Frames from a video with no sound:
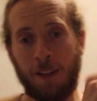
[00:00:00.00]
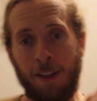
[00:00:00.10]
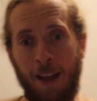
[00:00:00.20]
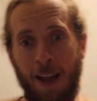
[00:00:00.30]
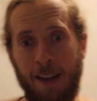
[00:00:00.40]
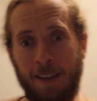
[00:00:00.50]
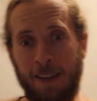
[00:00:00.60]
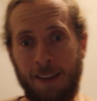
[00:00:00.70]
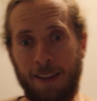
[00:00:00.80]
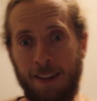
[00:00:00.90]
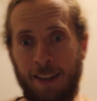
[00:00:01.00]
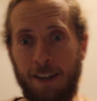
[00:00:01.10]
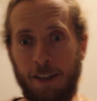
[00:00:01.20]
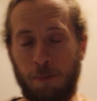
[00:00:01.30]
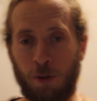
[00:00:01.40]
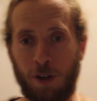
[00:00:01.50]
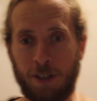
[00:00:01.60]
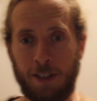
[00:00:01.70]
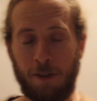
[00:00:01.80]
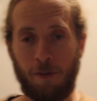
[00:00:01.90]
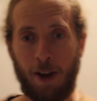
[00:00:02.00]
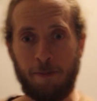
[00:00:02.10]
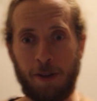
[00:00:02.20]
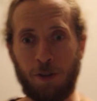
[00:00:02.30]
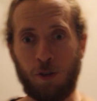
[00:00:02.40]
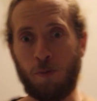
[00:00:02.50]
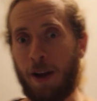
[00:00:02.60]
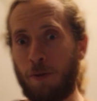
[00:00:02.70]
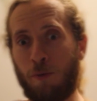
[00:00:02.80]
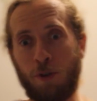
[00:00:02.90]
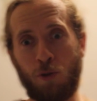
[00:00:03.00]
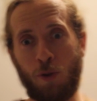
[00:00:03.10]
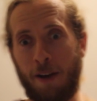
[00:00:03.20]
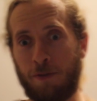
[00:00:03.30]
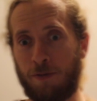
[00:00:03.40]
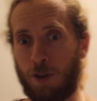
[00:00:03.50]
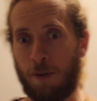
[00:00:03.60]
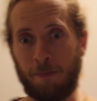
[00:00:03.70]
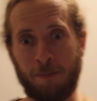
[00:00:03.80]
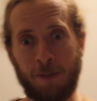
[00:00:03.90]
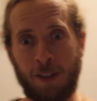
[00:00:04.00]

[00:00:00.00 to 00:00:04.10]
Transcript: And here in the production environment, you might want to have some